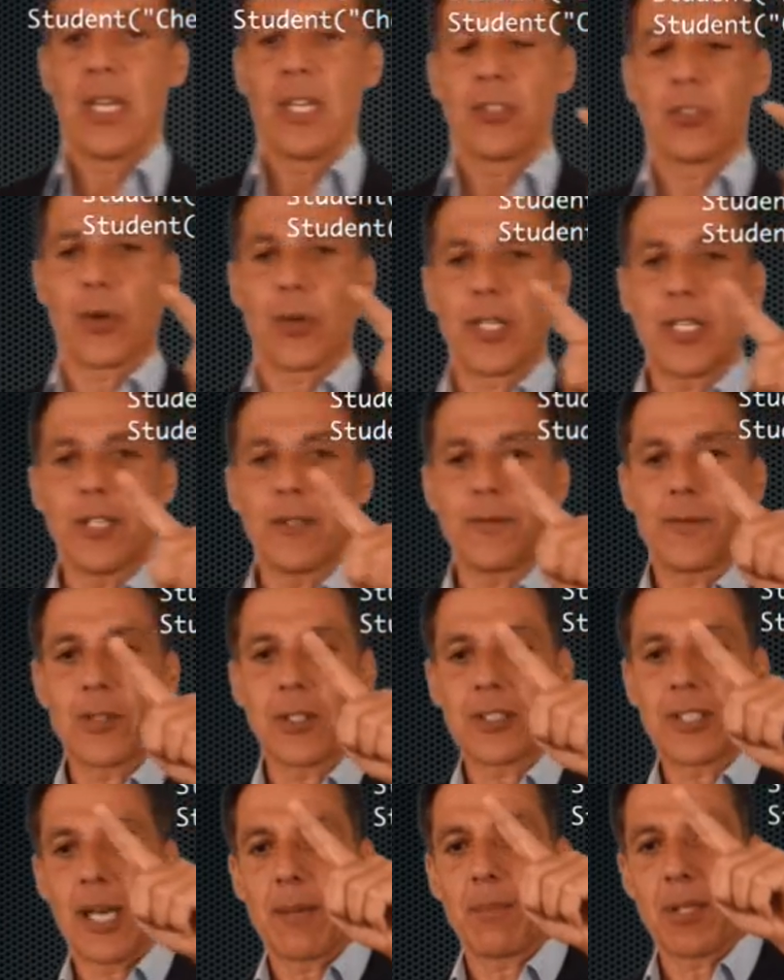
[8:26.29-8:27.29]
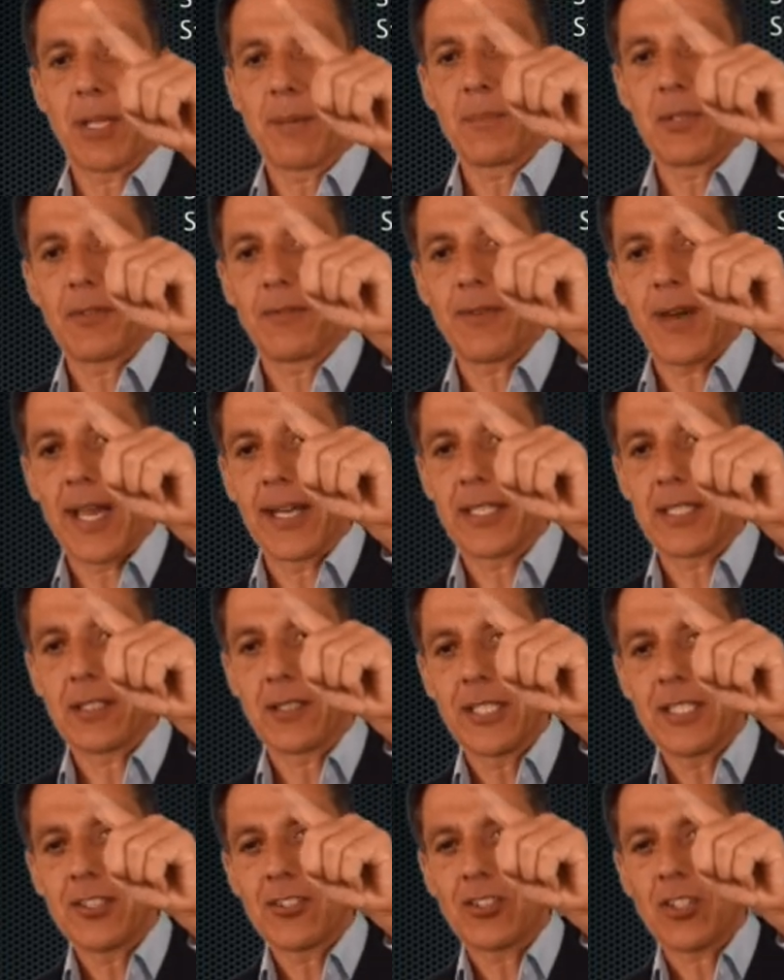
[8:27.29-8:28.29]
So here, for example, I'm defining a
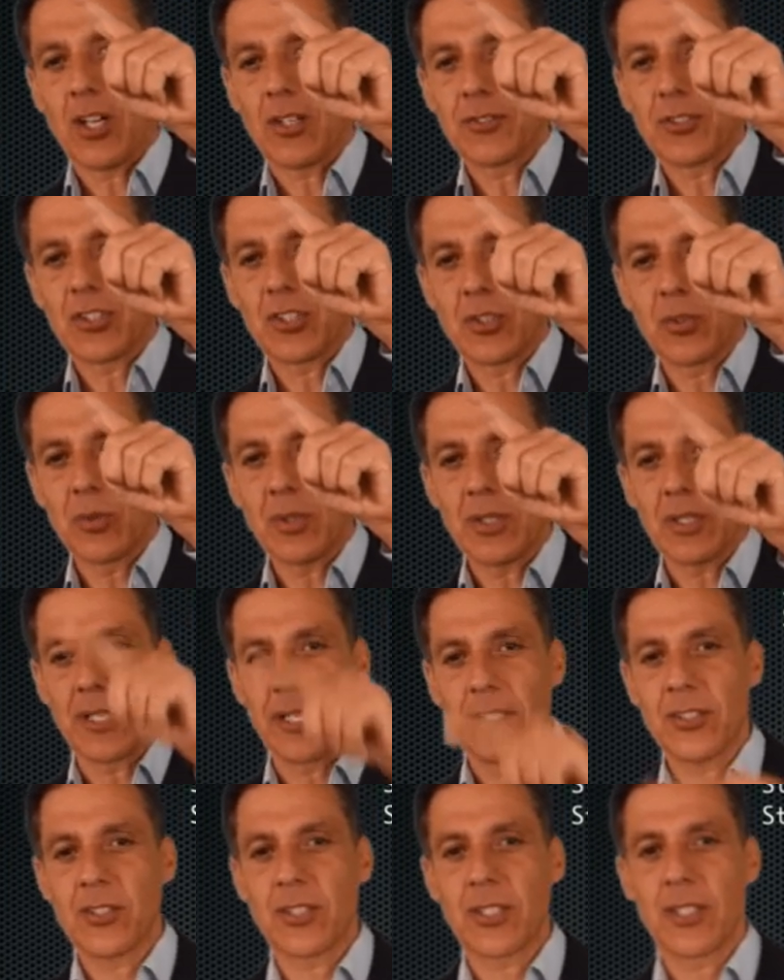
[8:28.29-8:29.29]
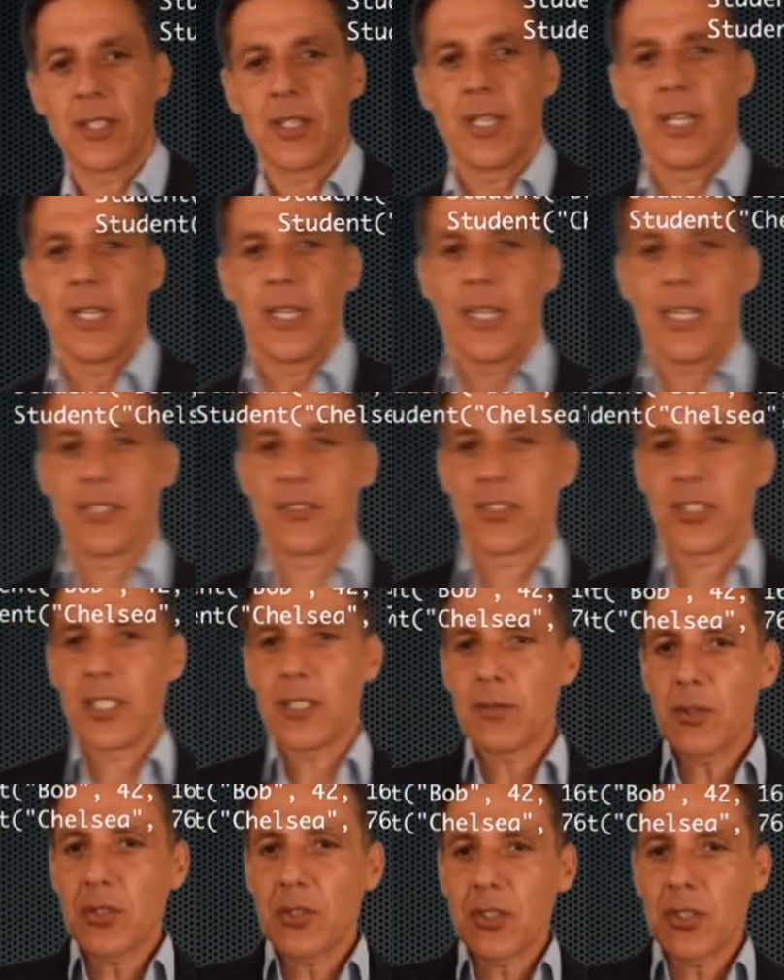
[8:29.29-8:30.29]
list called student list. It's
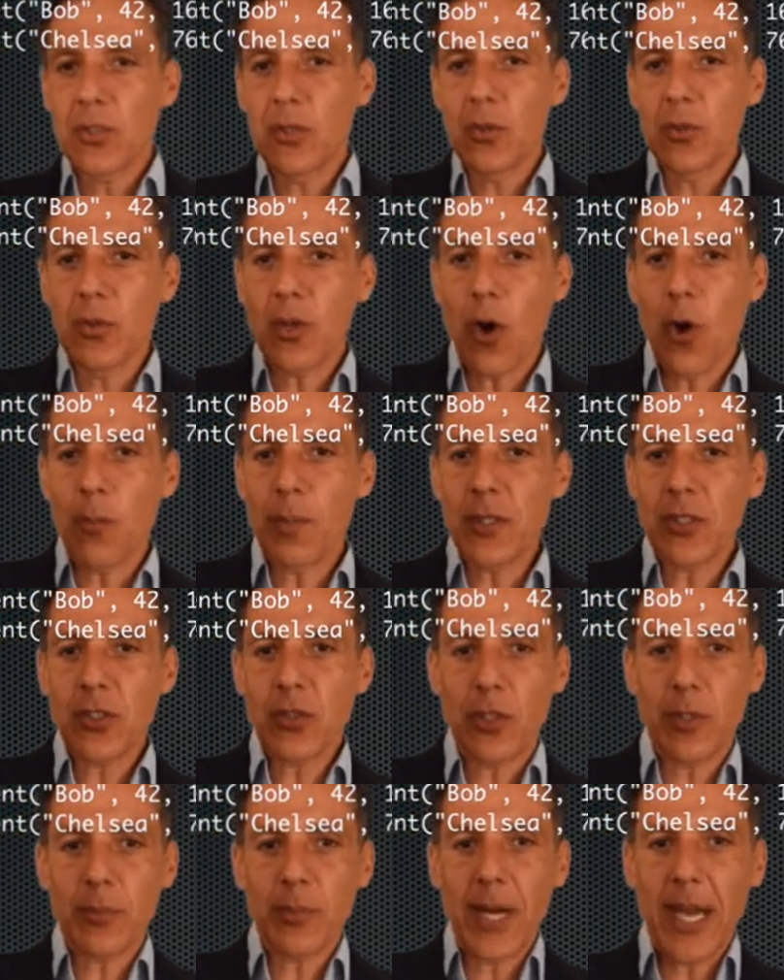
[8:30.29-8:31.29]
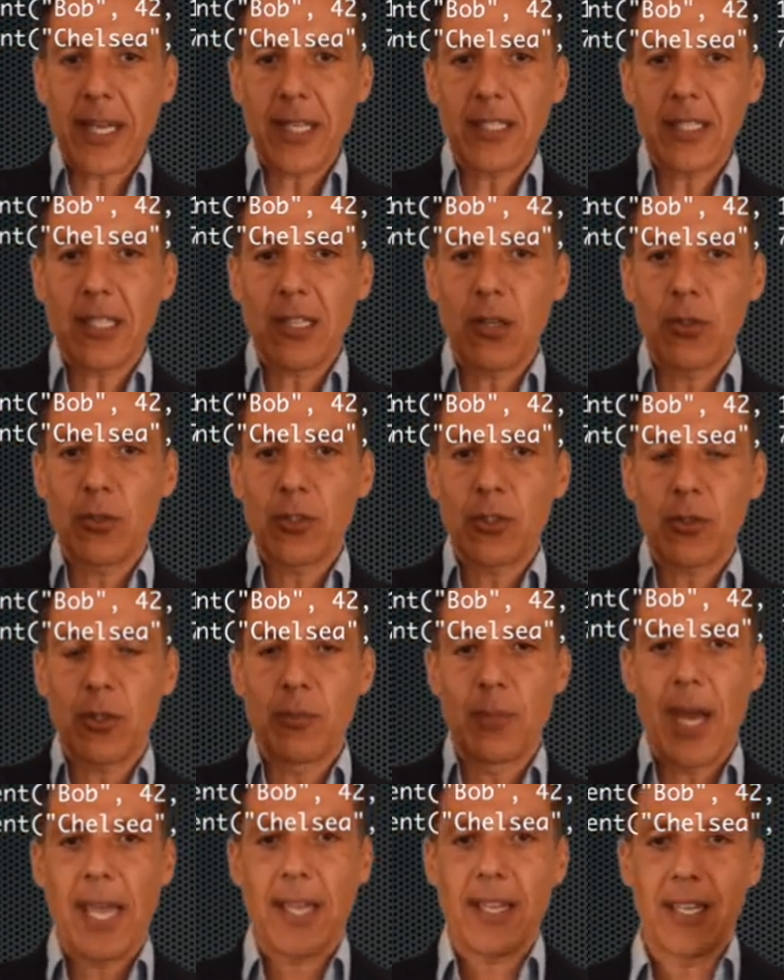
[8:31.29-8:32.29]
equal to open square bracket, close square
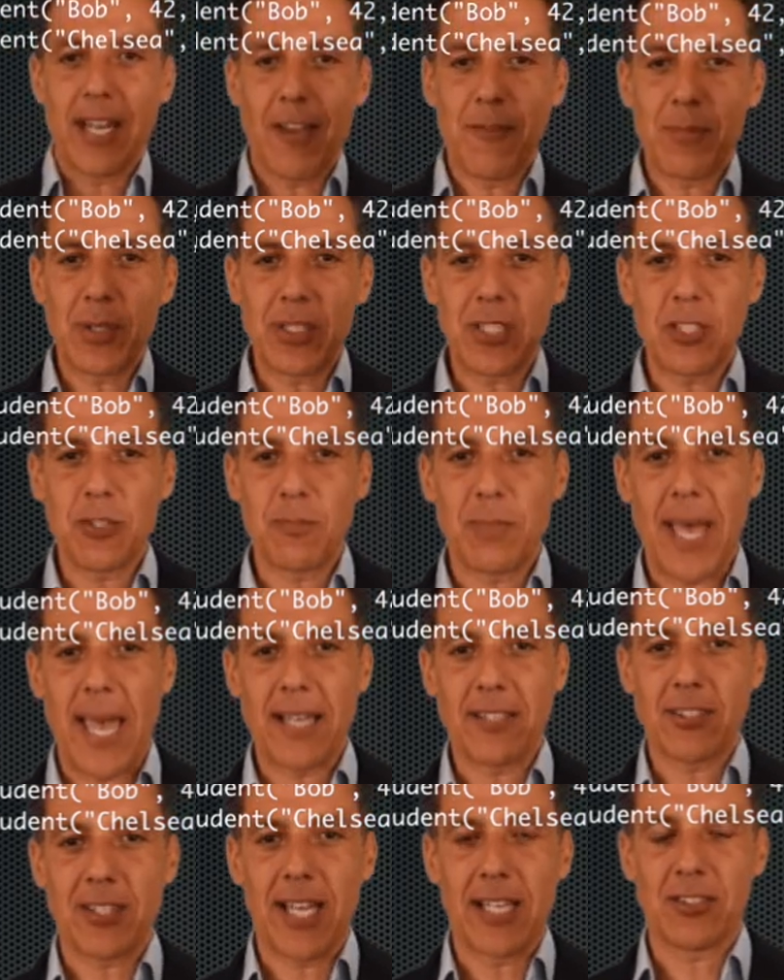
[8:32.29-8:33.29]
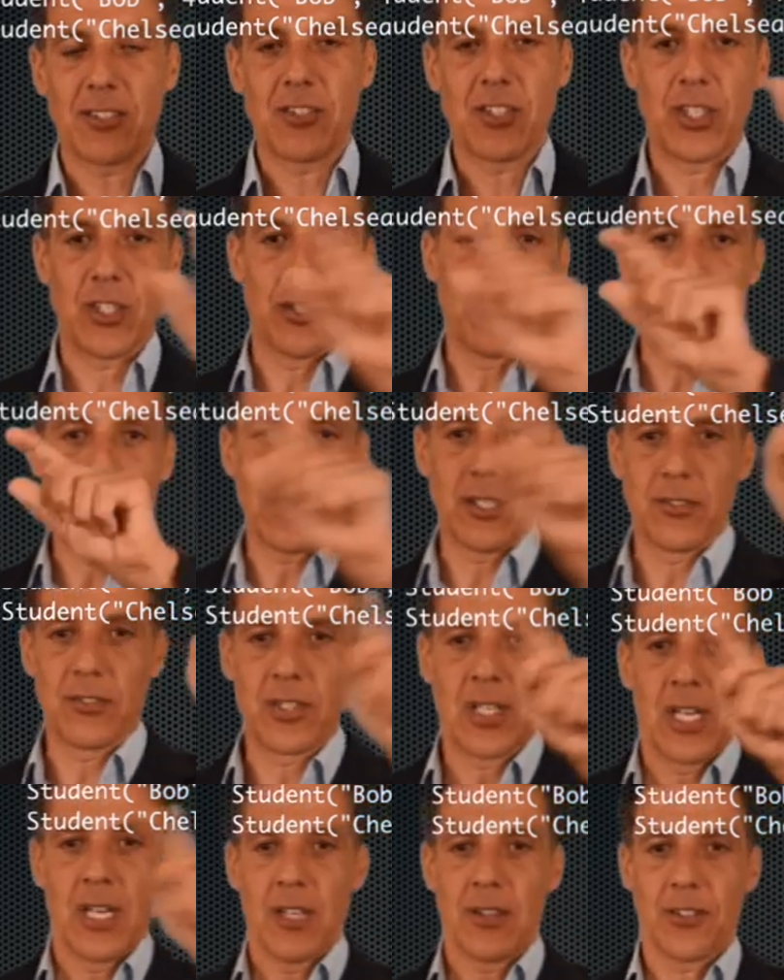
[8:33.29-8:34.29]
bracket. I put these backslashes here because
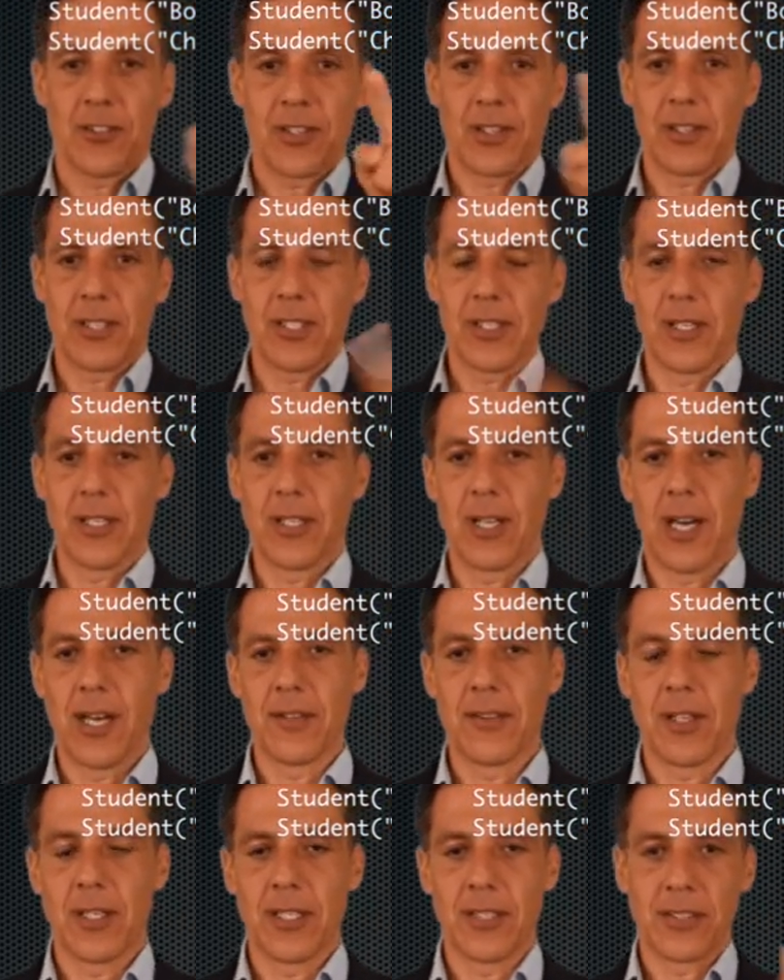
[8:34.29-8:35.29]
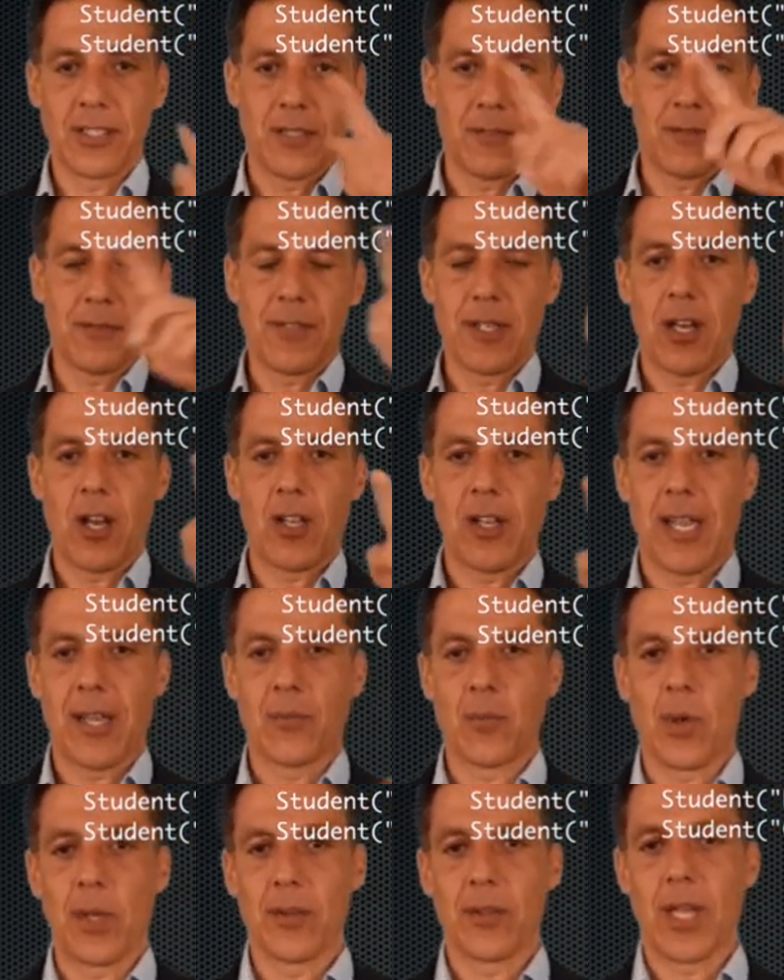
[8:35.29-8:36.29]
this, uh, it didn't fit all on
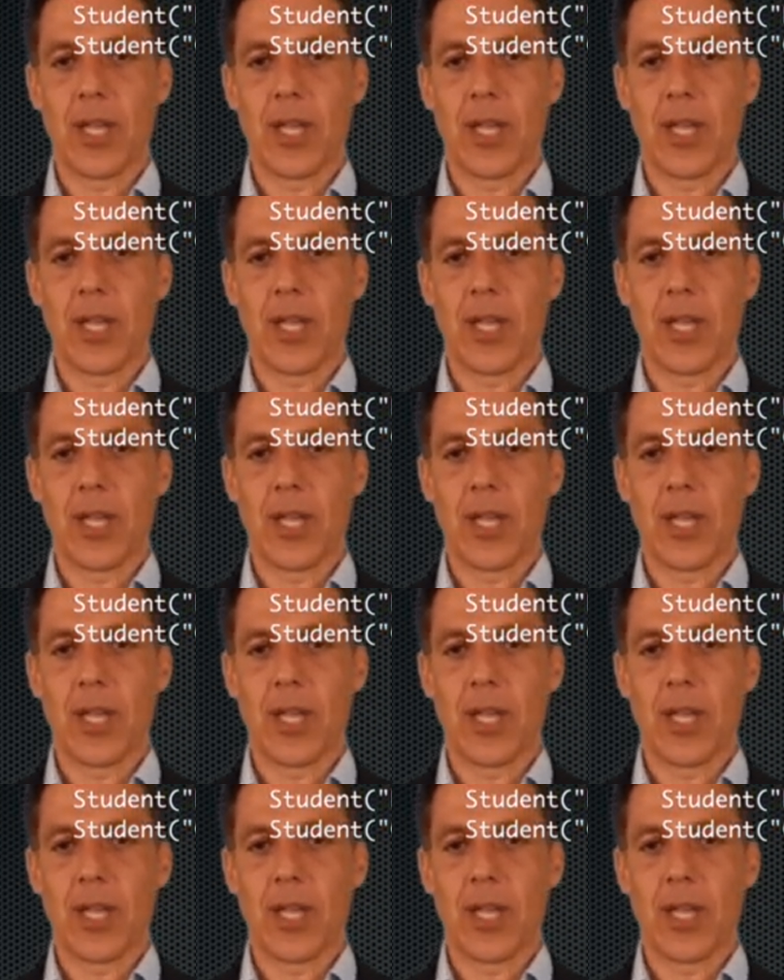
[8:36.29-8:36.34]
one